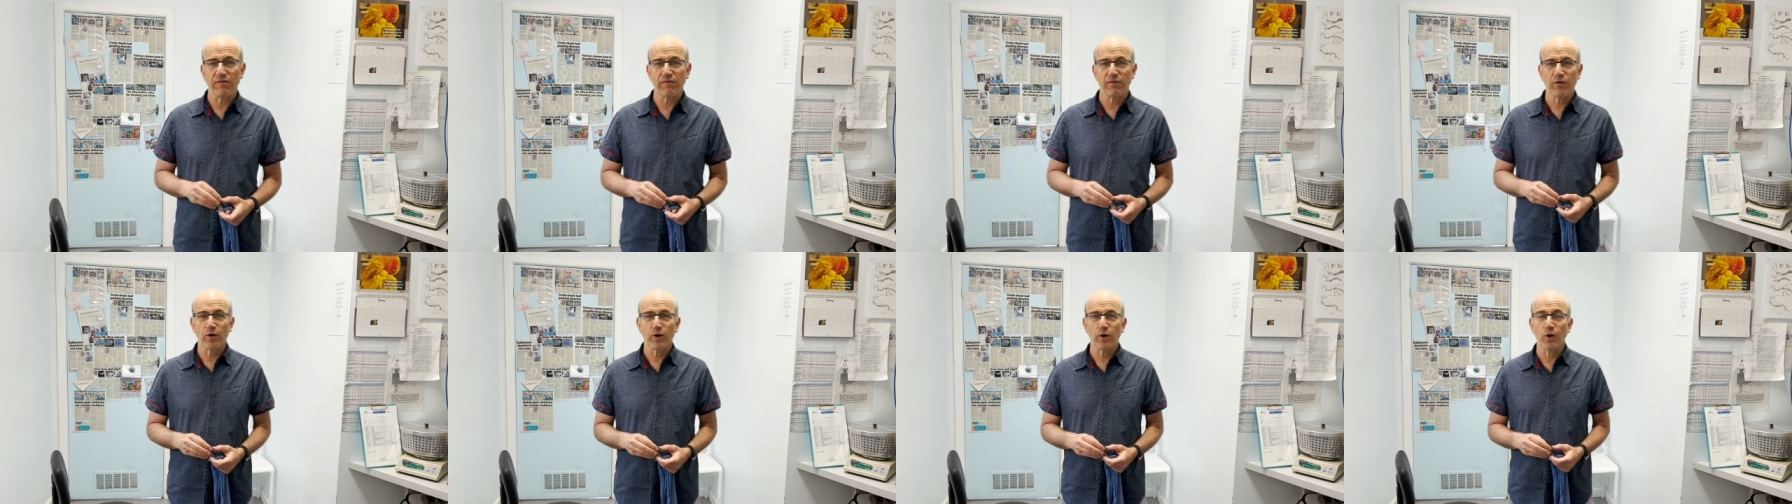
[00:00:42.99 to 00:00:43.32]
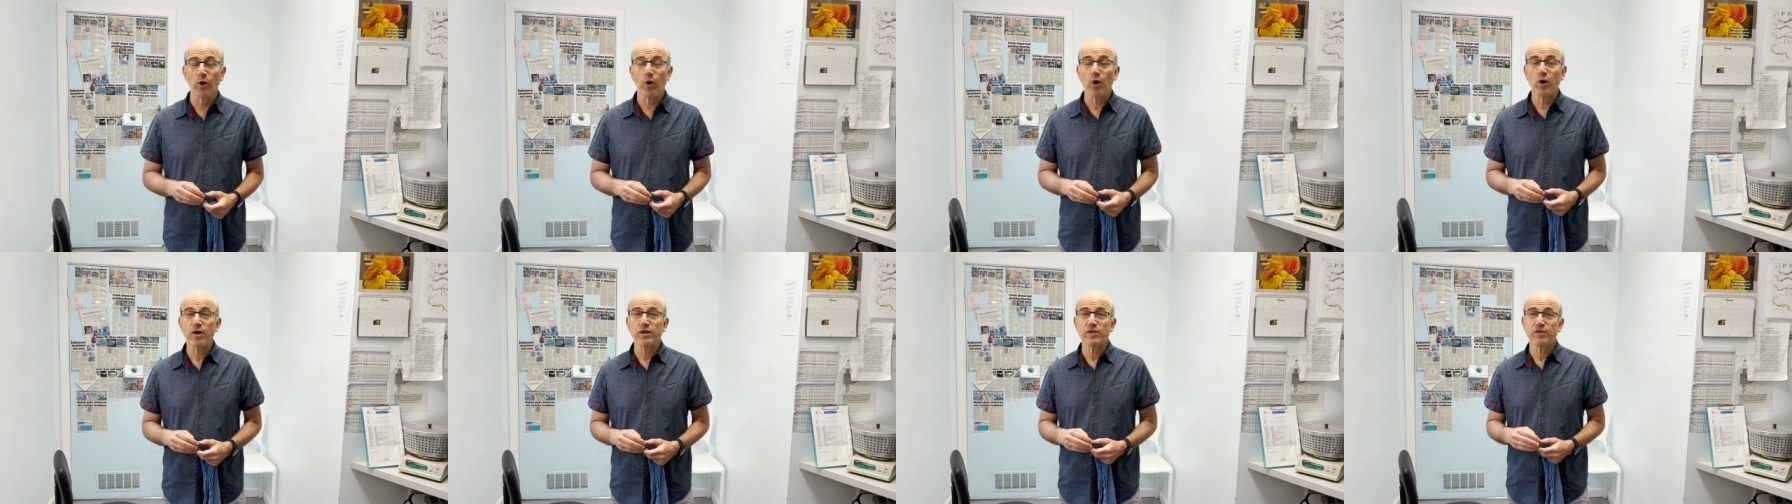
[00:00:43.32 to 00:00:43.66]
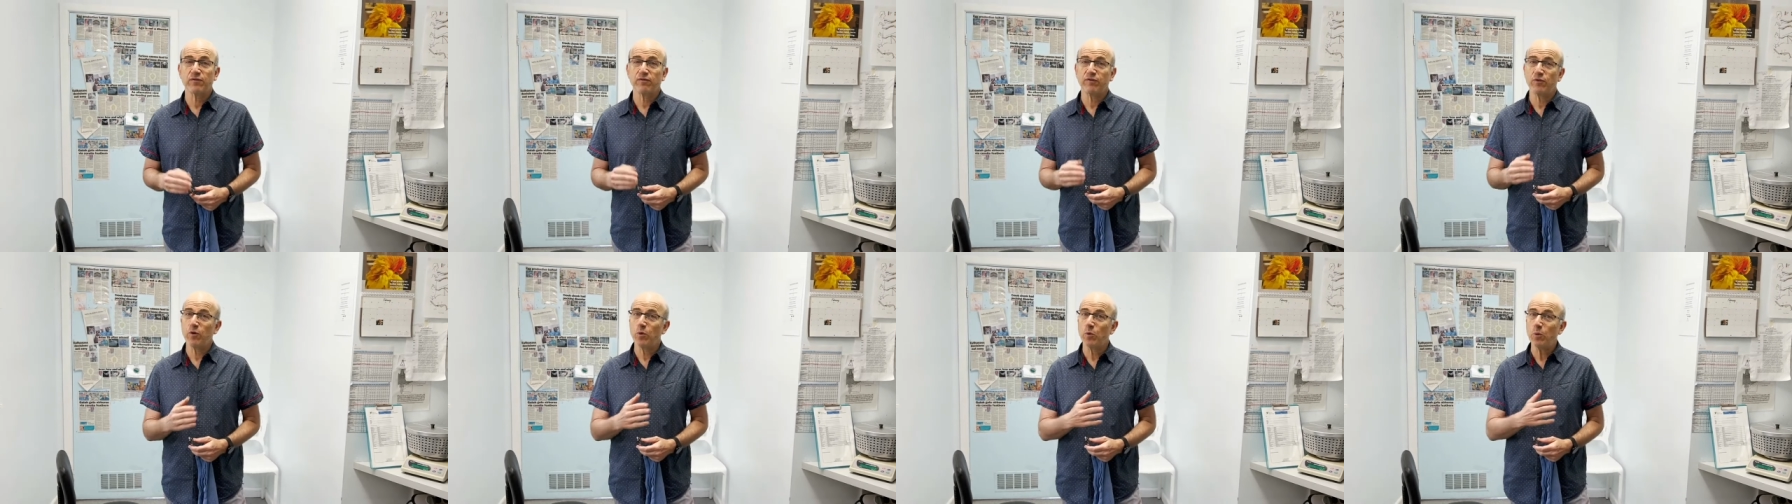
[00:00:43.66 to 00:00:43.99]
for the
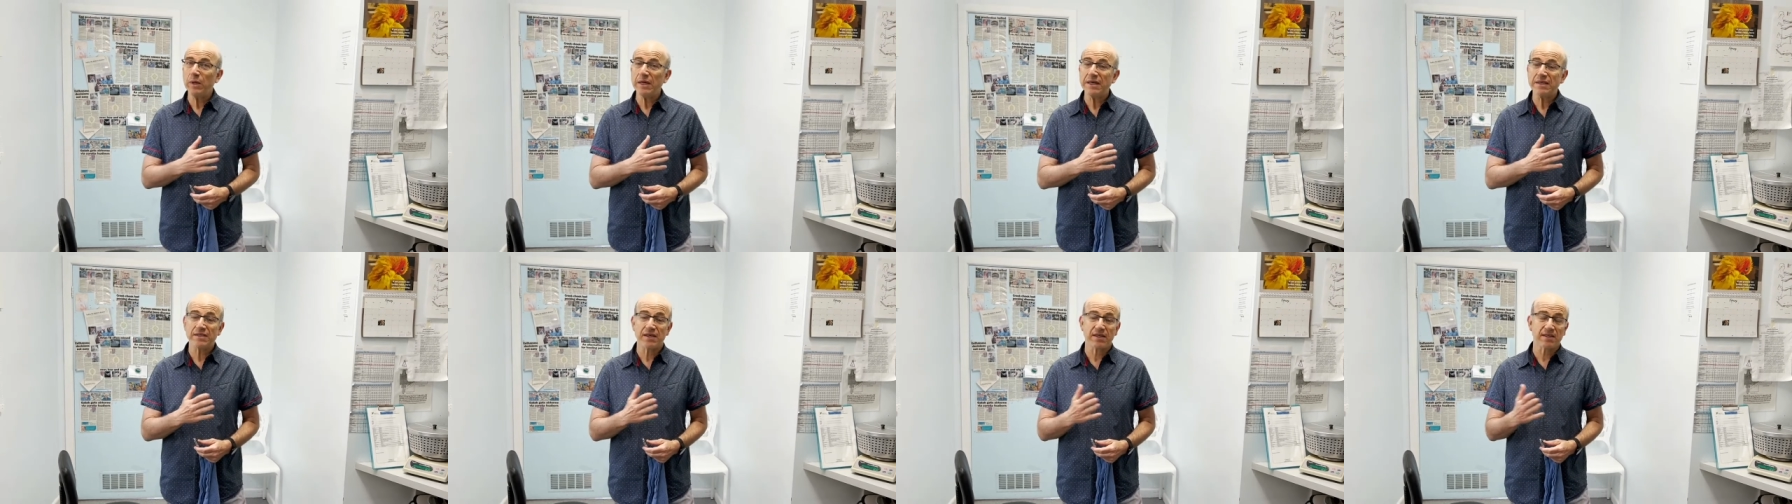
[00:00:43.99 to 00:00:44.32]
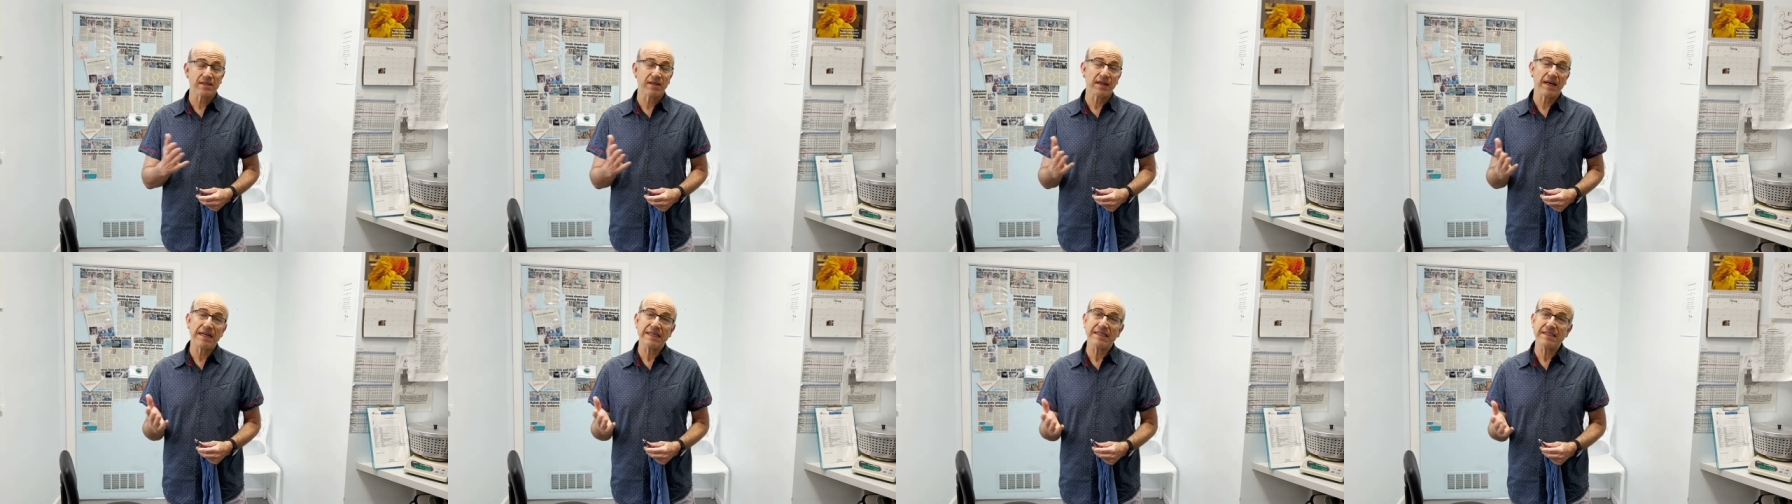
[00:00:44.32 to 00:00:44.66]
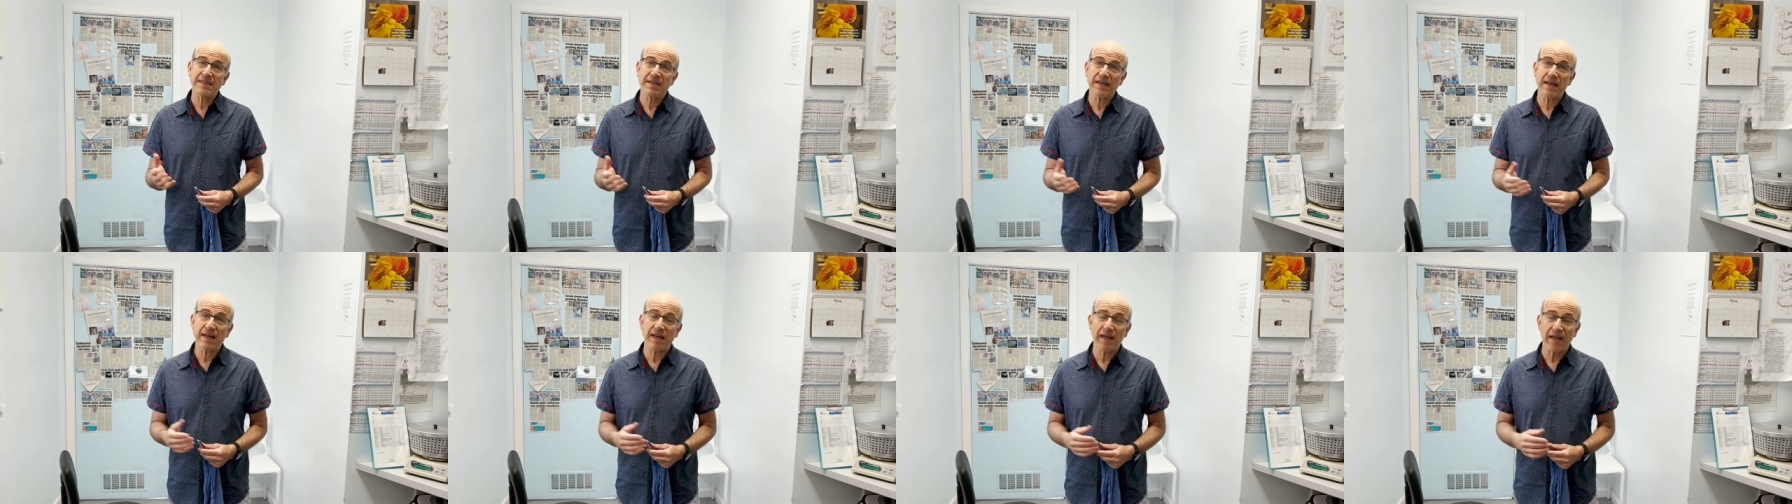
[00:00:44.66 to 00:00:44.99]
last few weeks. It's laid
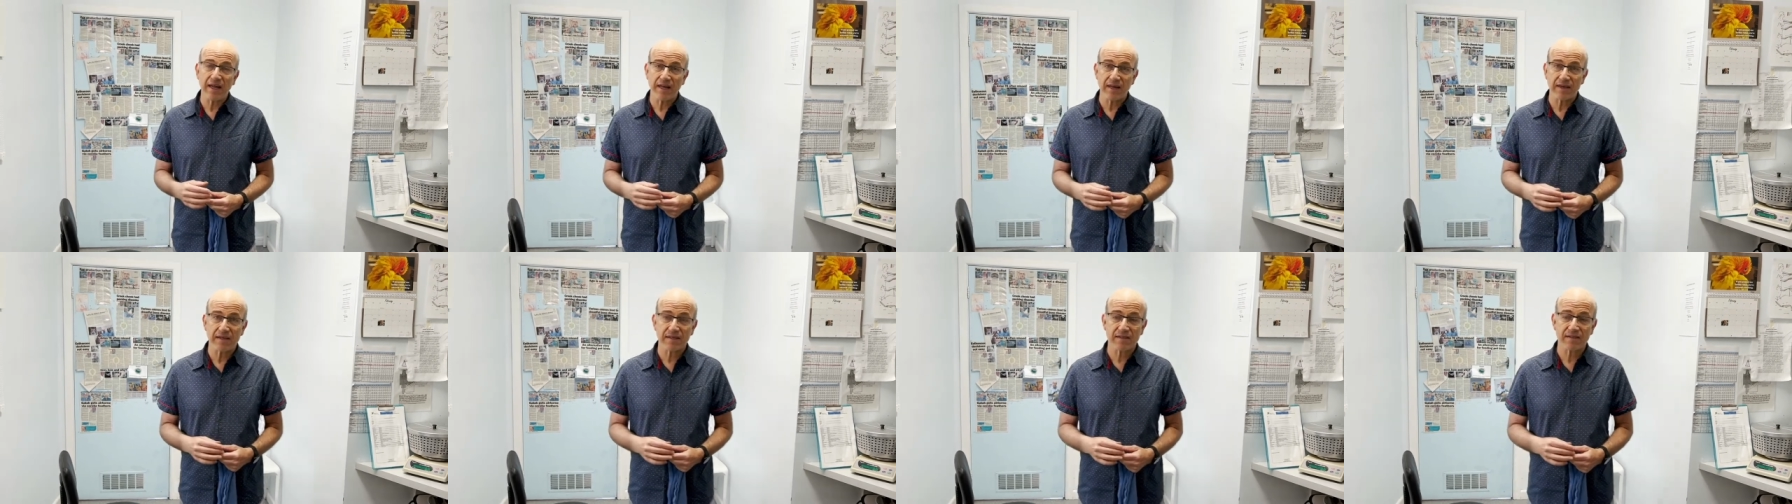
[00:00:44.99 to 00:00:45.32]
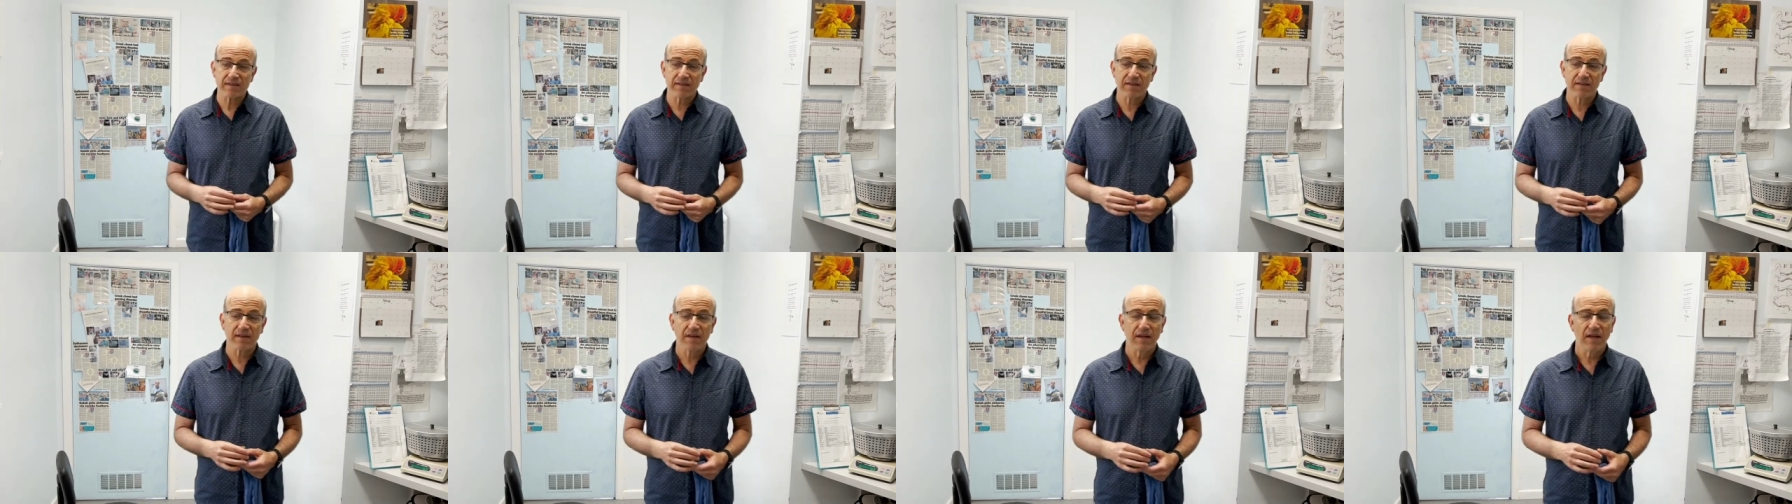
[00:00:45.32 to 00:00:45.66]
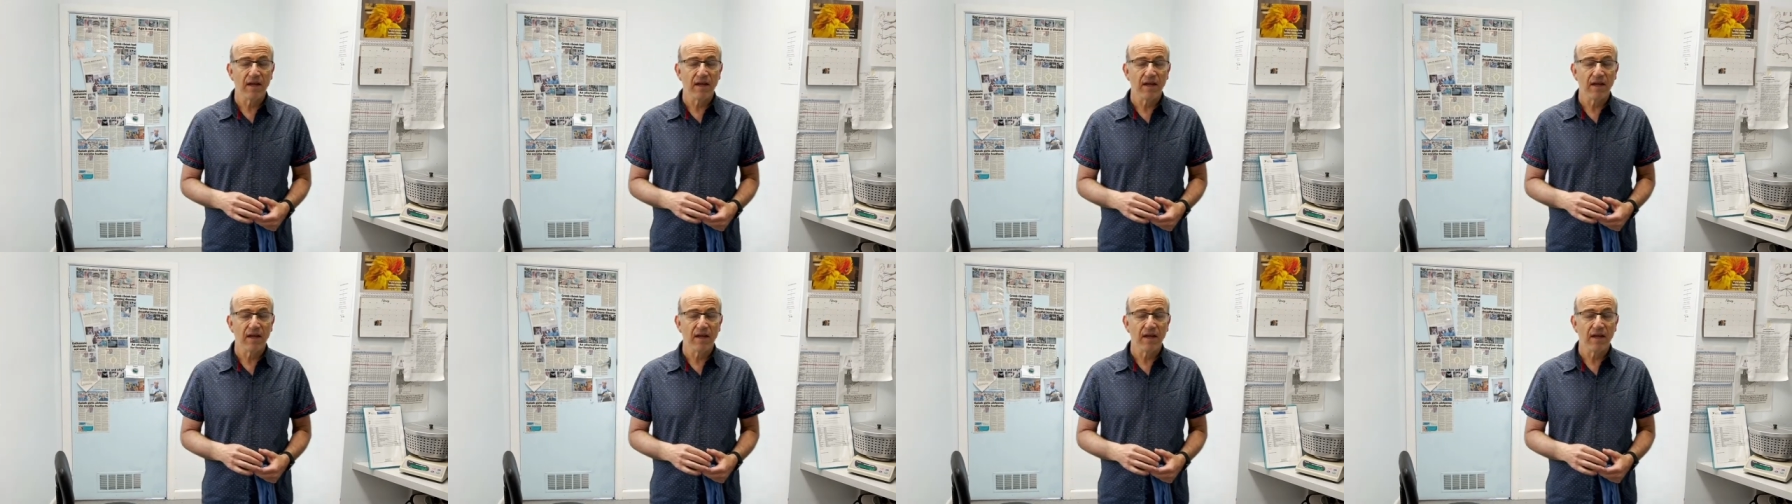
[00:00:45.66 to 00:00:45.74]
ten eggs.